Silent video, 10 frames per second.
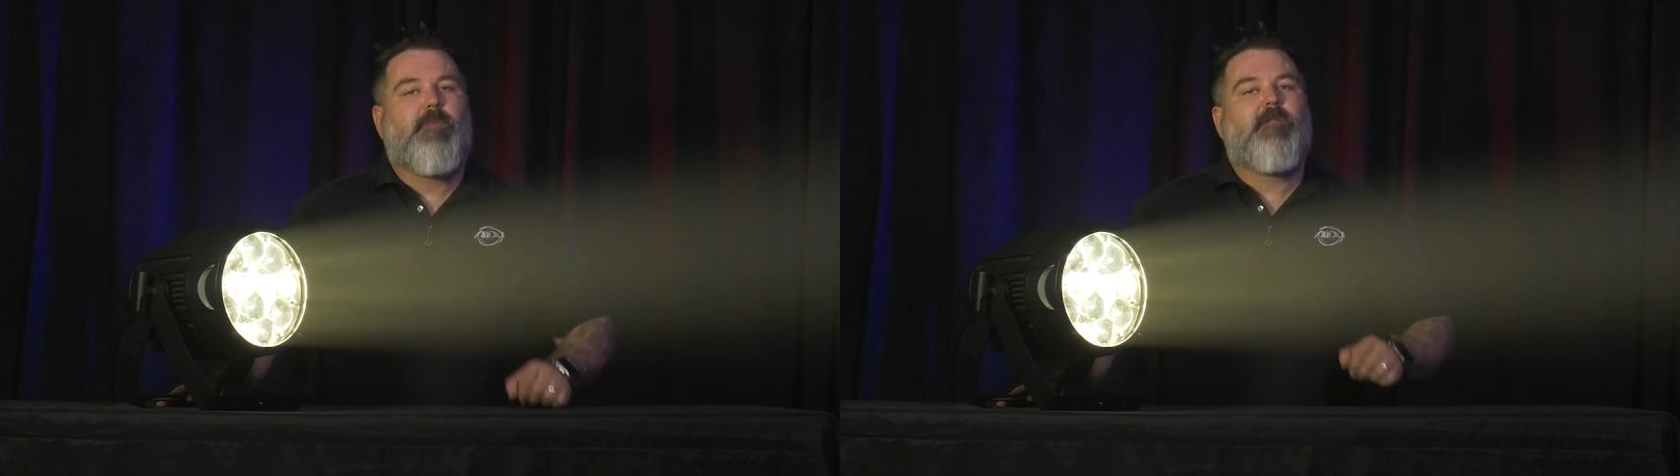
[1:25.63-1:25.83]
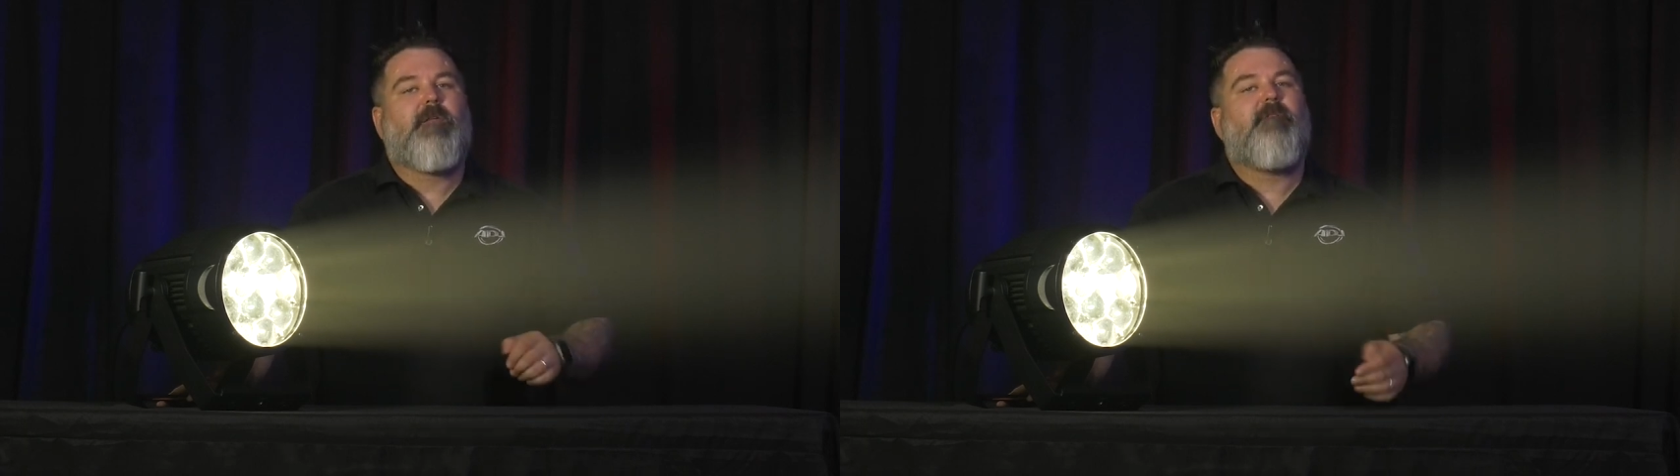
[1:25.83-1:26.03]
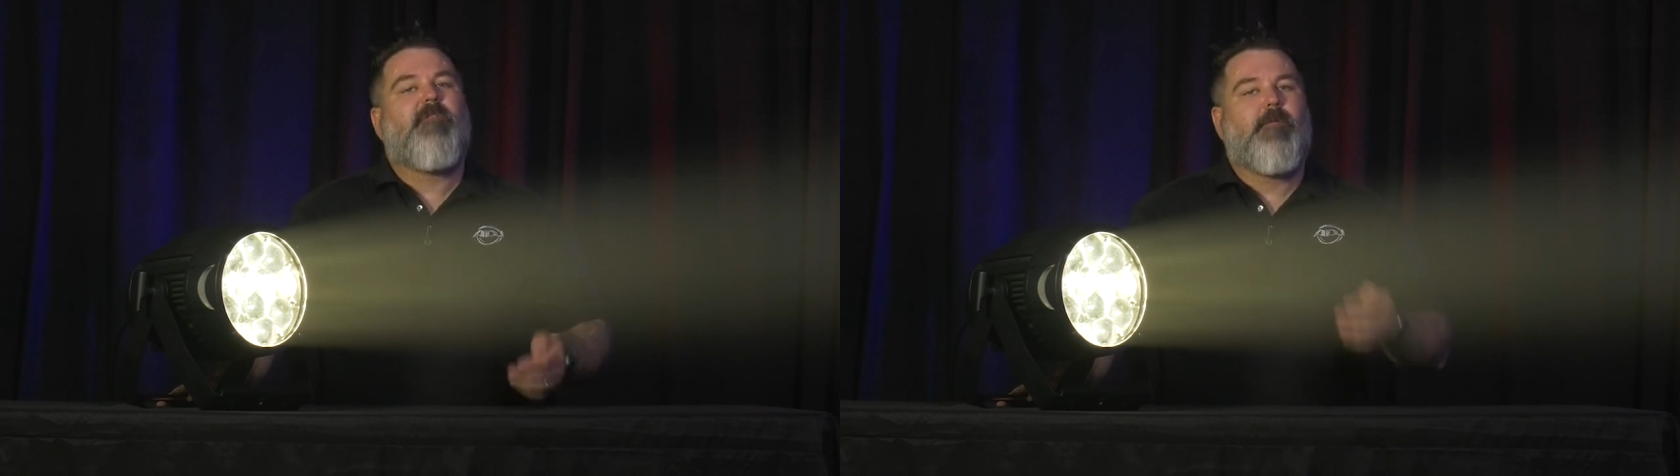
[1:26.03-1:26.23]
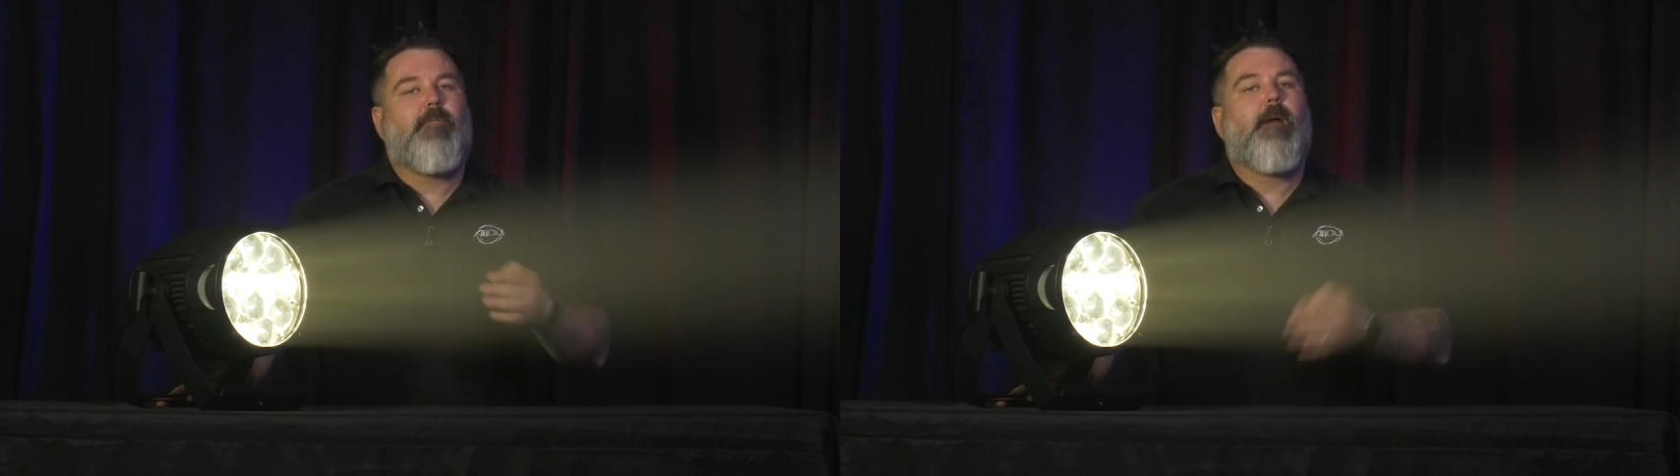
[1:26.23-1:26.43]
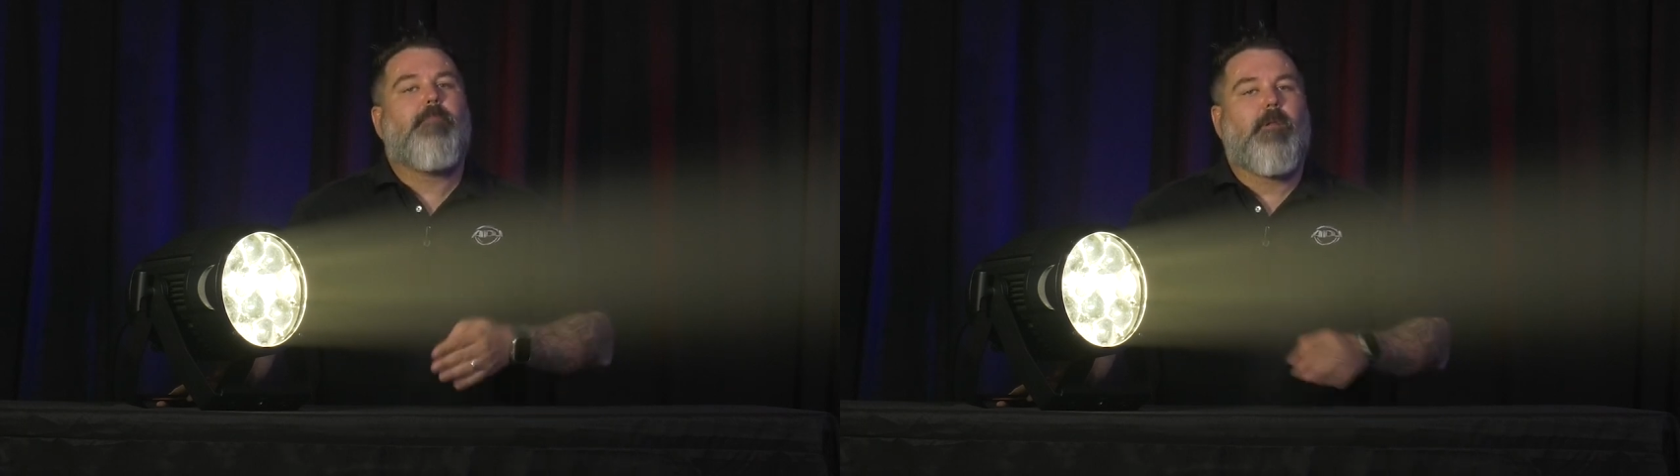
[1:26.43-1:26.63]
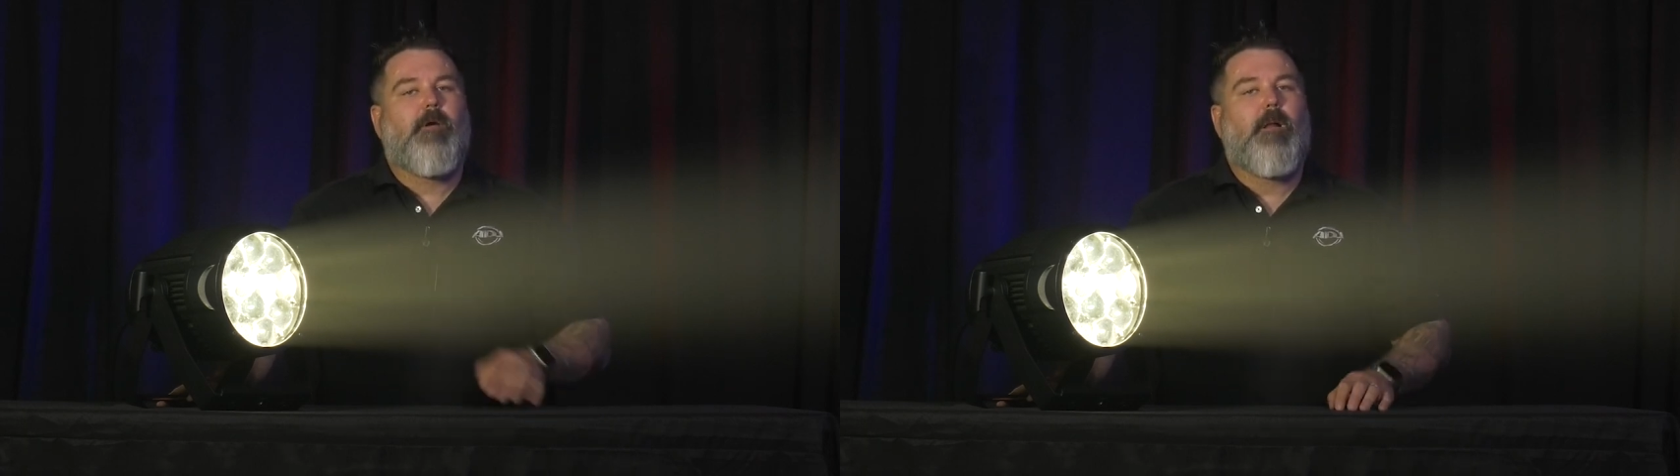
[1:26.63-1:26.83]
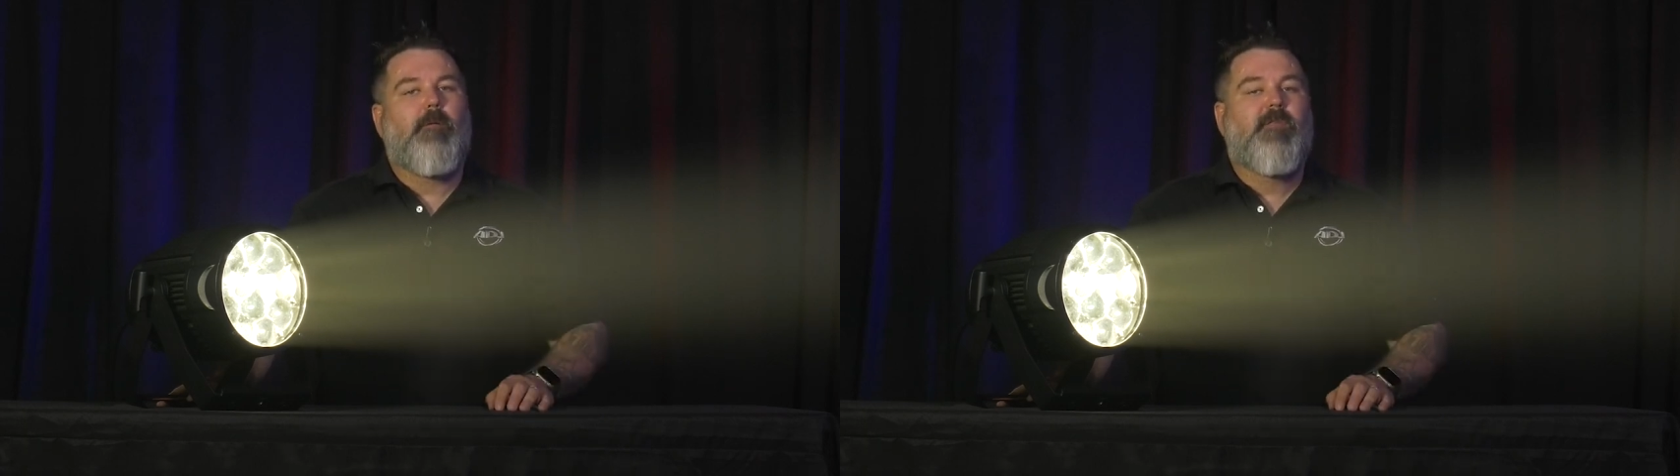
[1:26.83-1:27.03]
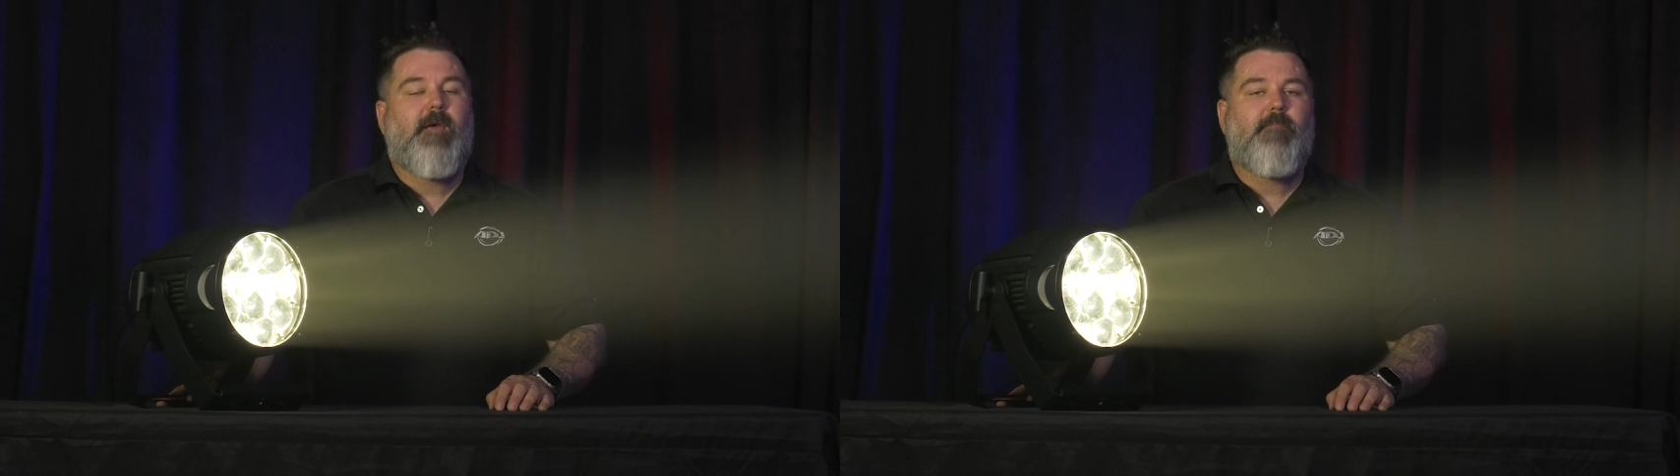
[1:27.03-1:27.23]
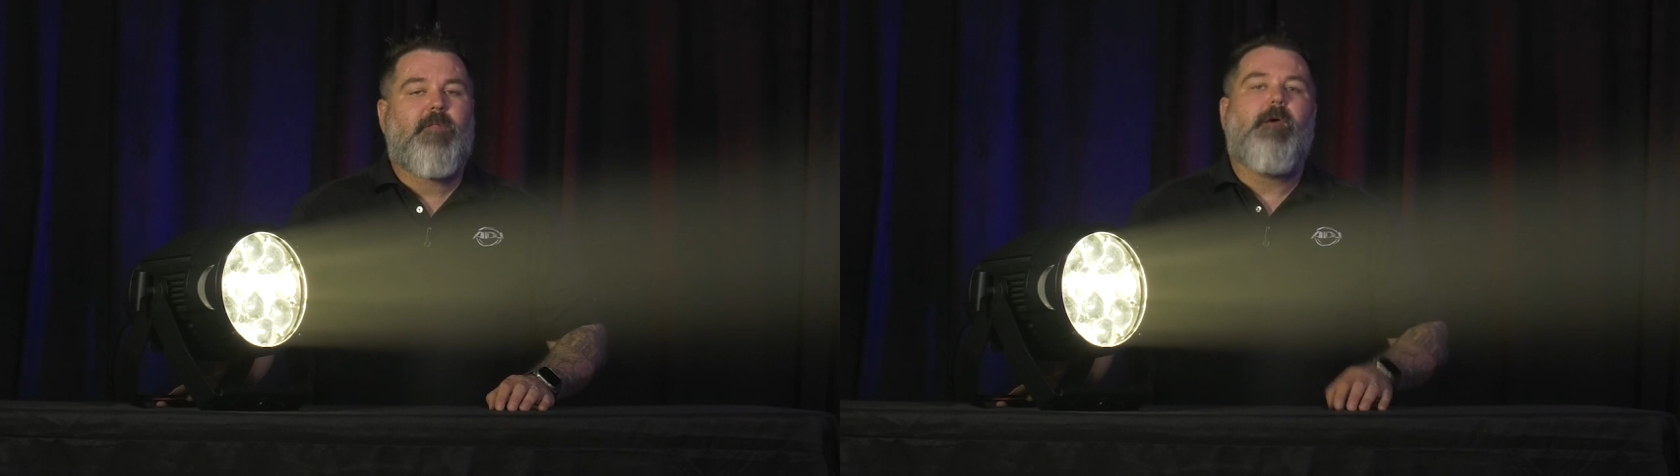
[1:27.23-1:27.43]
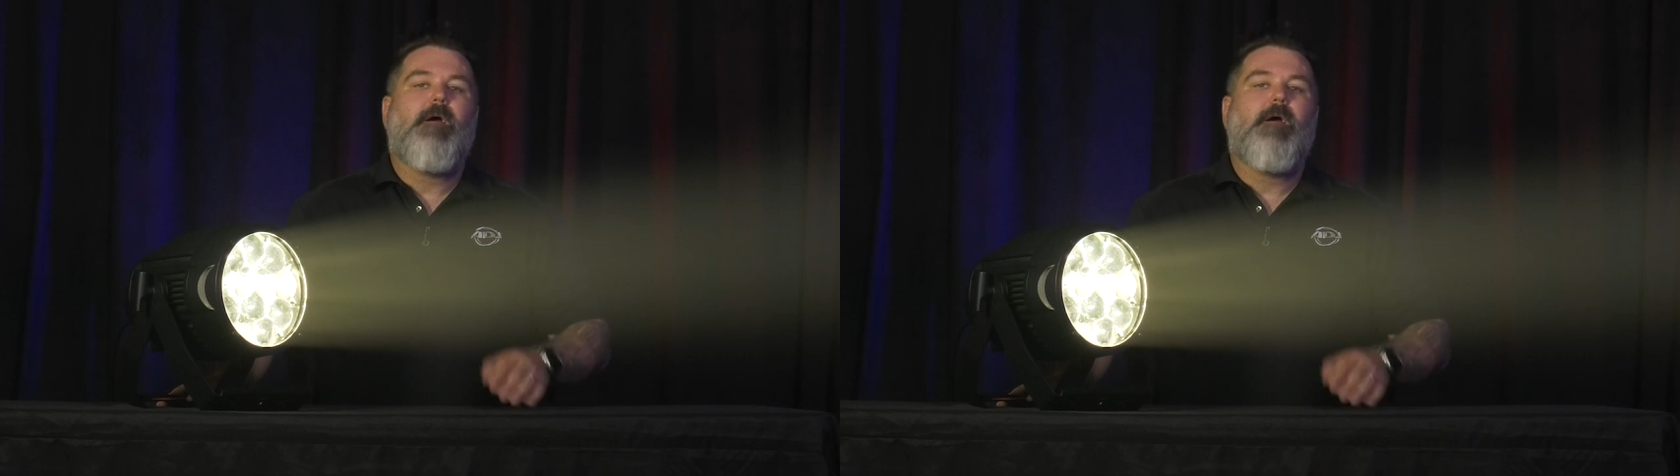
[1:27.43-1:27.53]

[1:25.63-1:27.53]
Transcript: based off of the popular color temps.